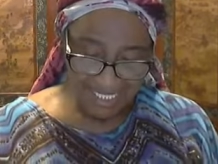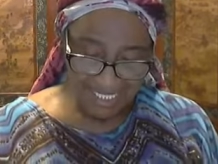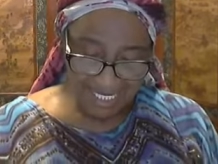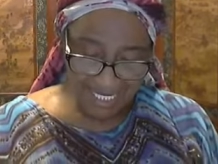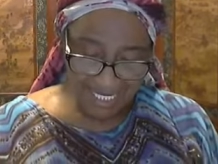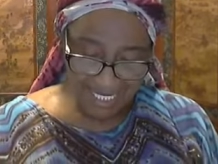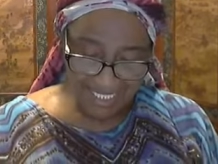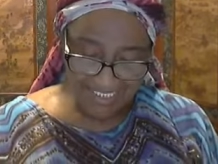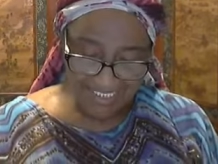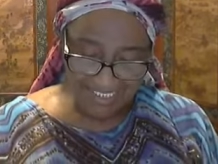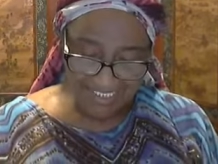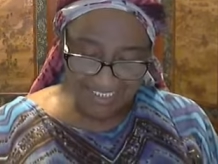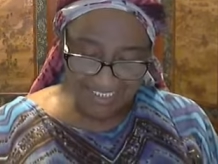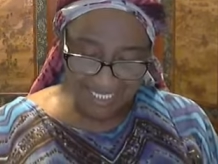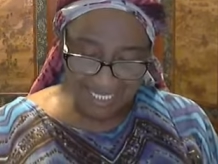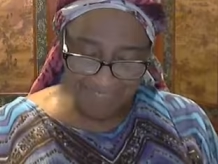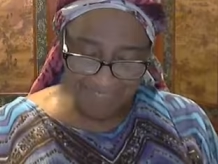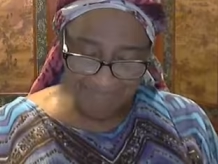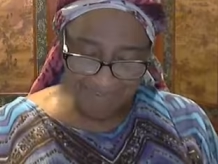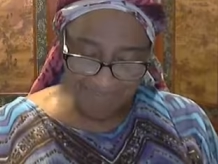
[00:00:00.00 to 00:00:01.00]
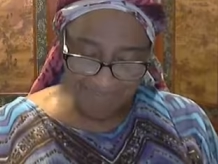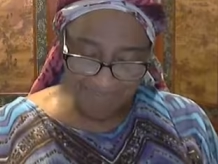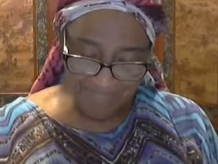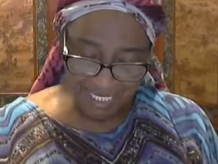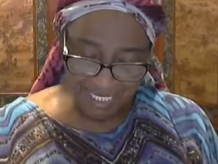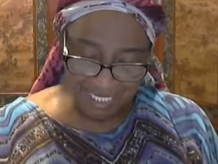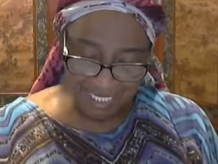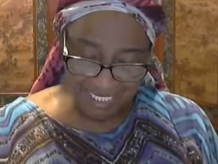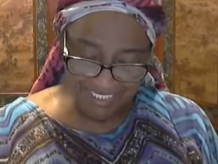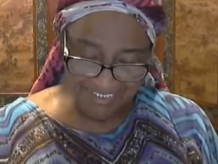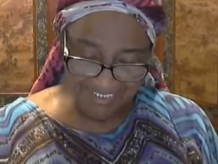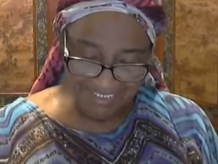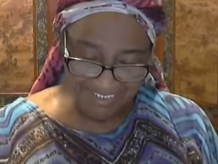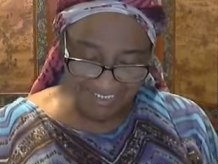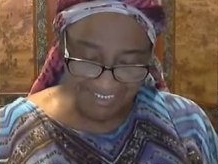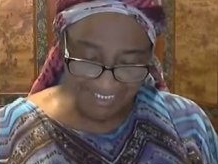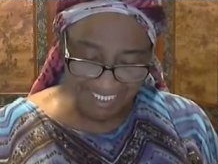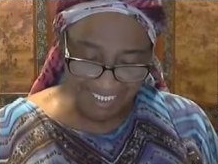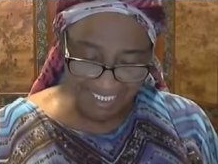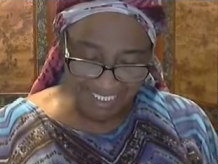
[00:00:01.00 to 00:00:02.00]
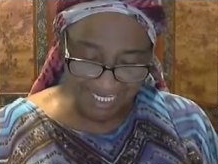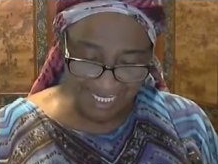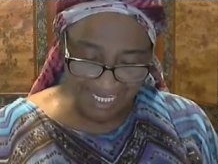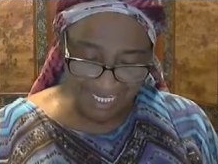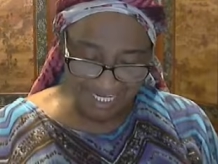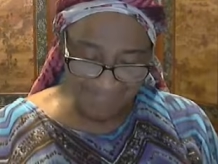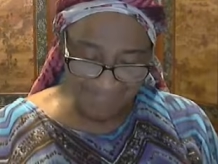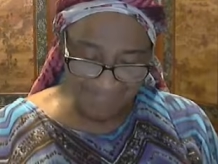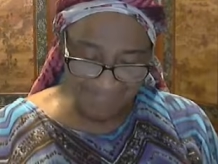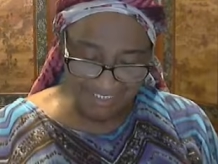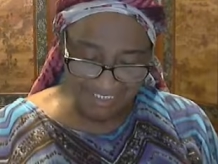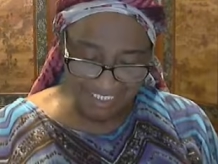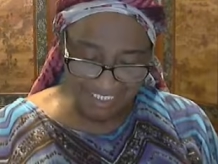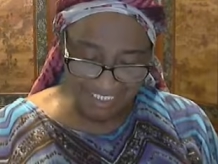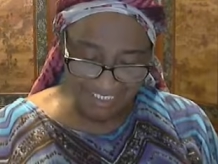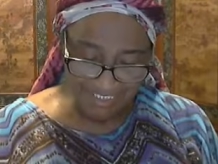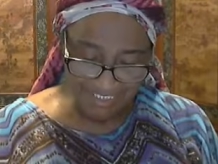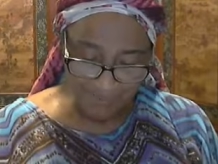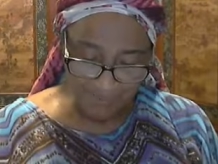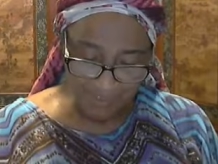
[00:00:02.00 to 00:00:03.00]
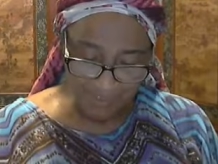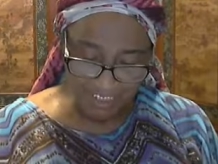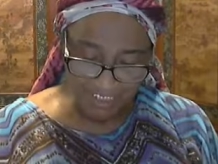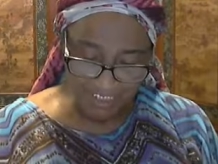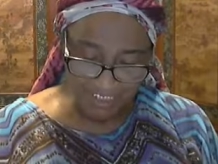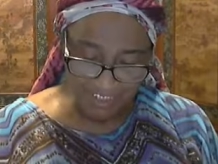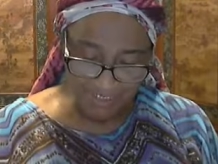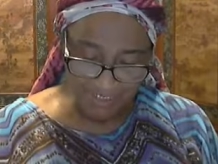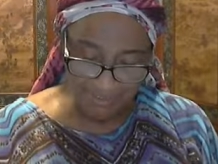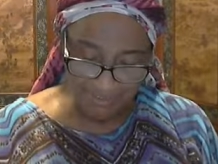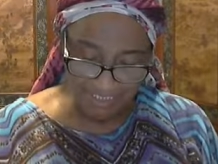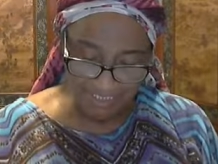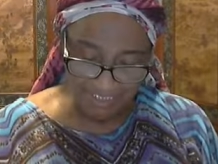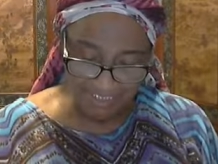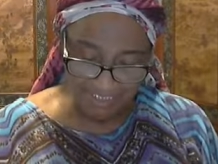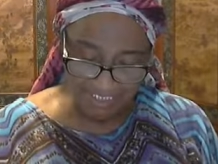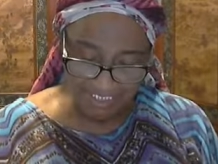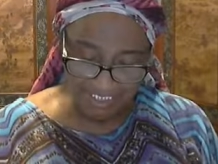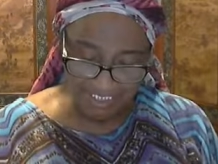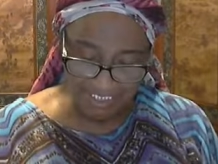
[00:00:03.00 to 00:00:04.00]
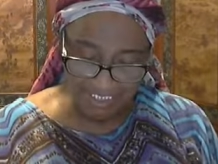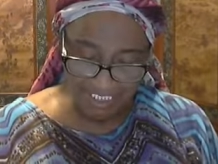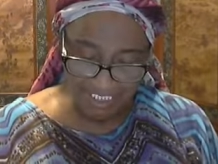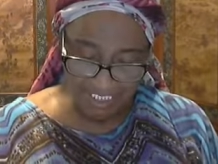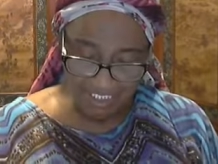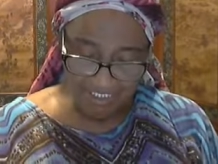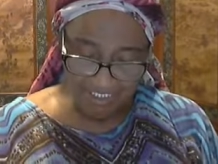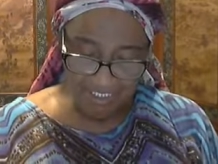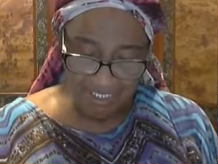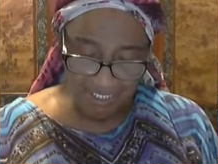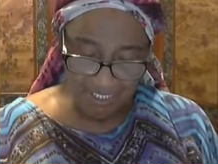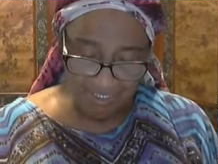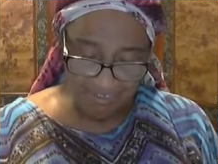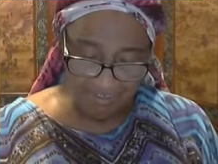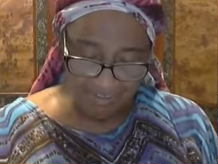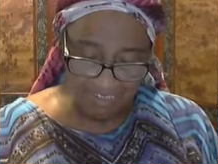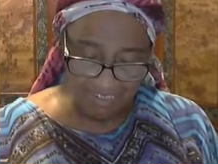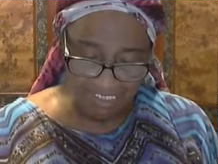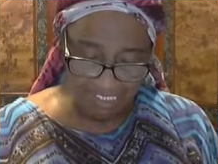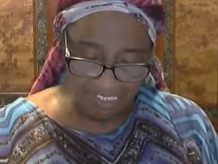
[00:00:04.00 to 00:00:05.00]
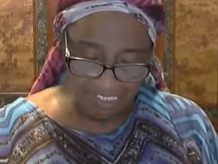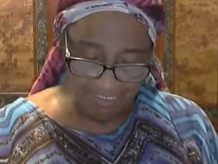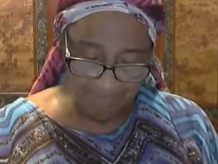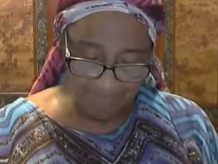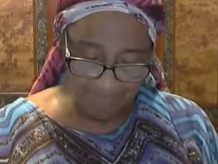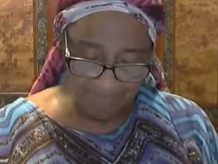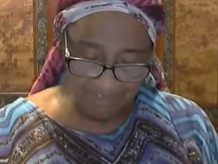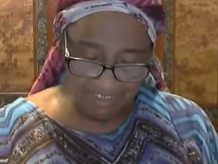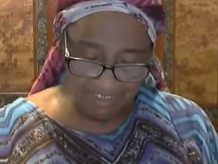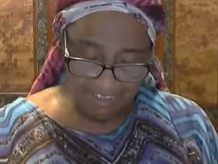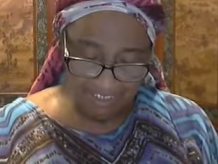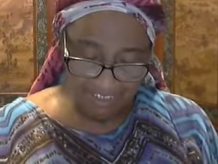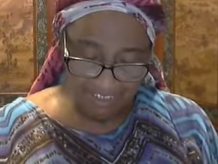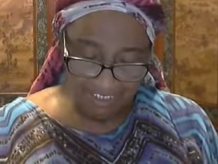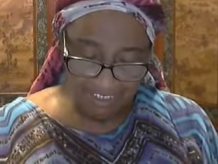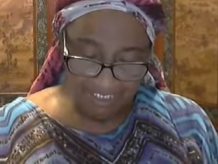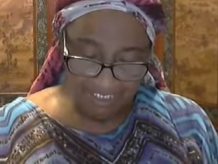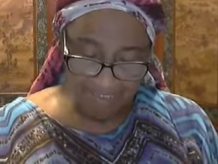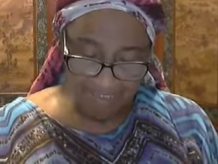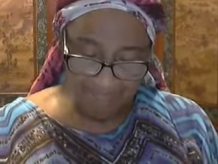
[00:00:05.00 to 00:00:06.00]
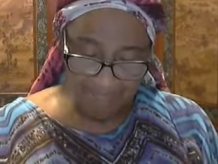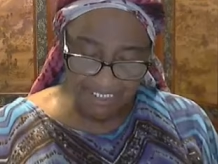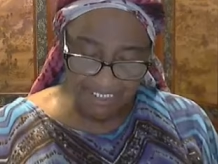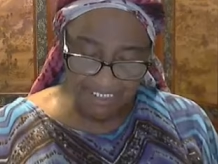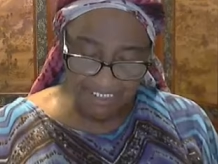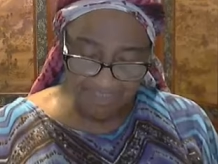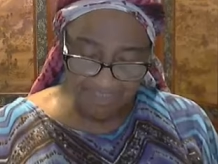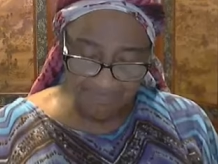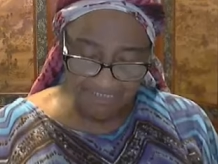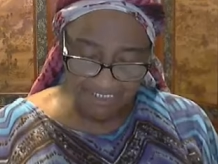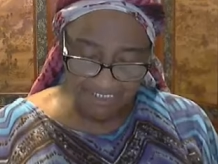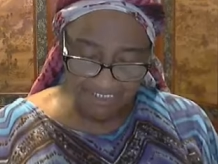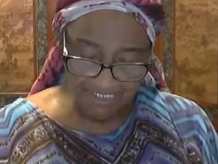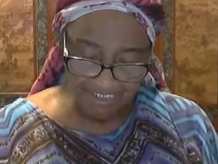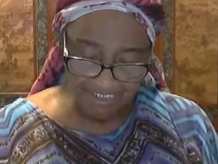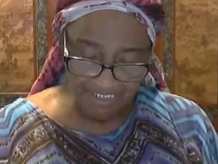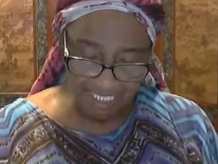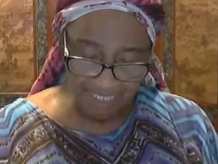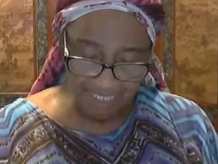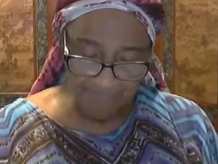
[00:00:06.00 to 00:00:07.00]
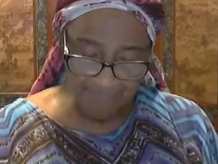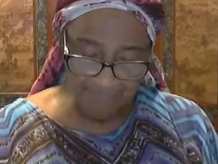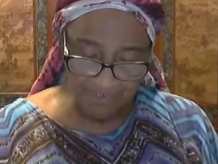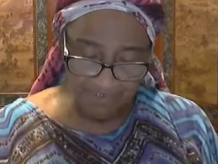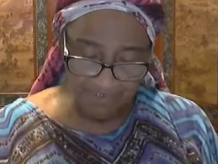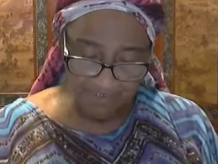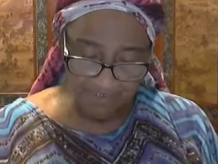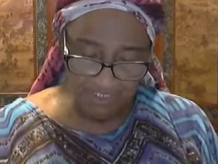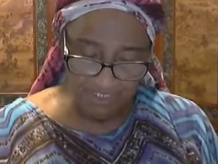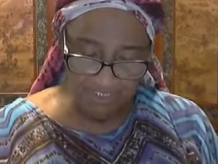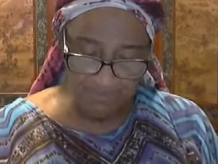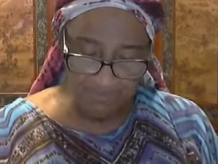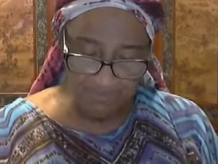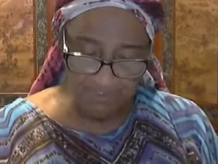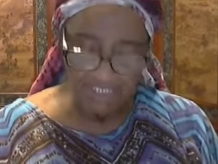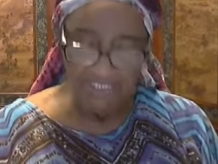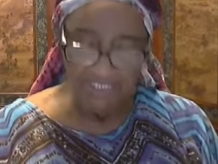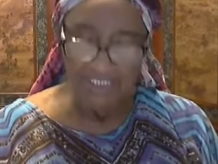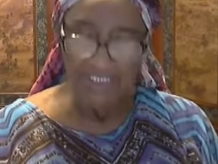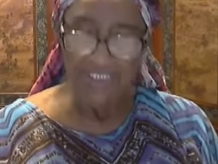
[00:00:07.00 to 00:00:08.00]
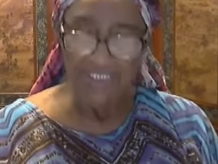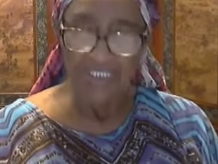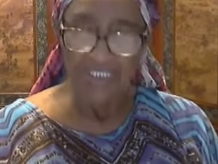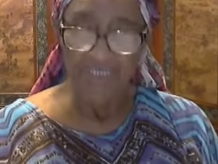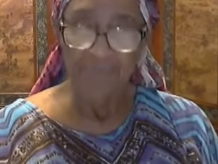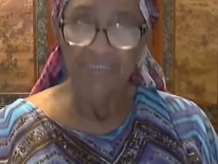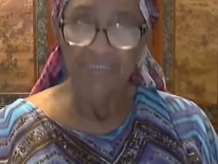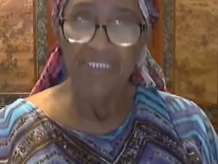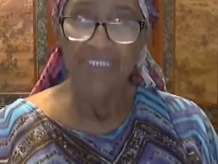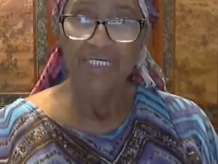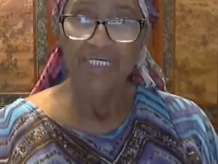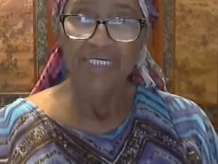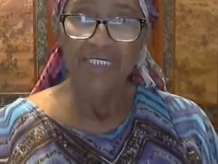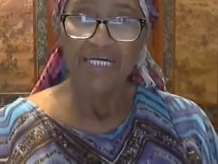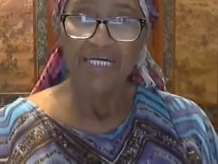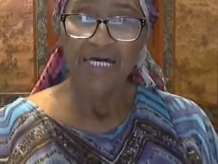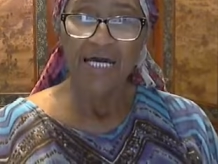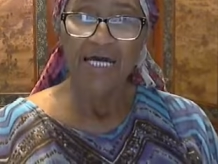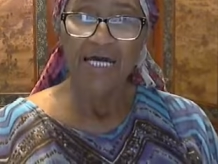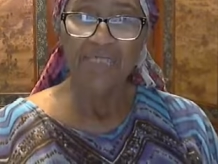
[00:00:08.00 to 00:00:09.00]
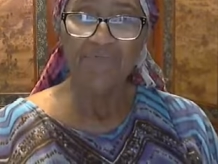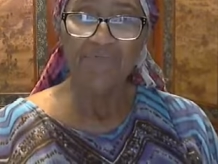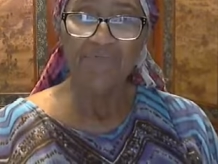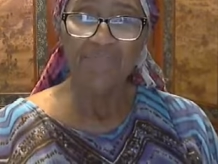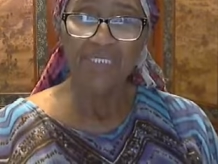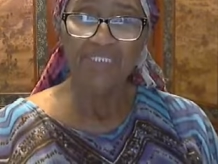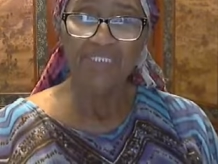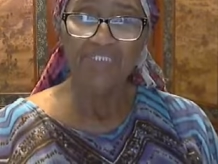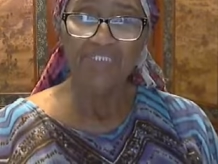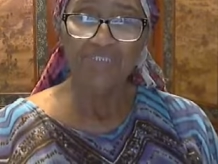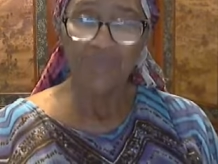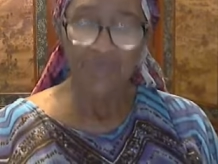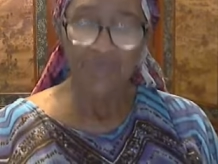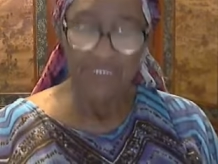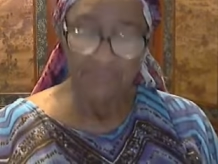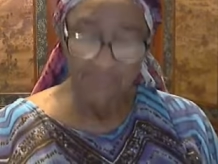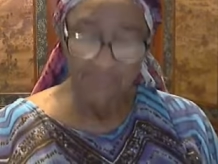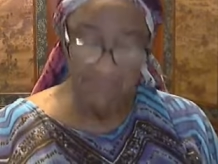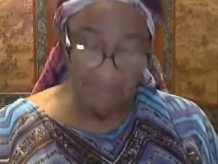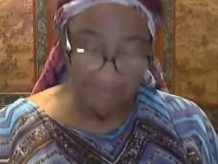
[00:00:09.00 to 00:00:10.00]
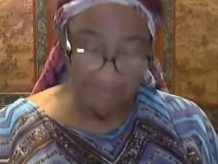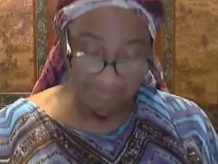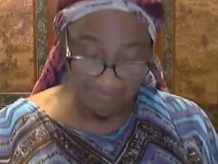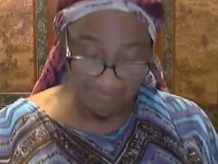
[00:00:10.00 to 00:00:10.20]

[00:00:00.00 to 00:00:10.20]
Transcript: And it came to pass the day after that he went into a city called Nain, and many of his disciples went with him and much people.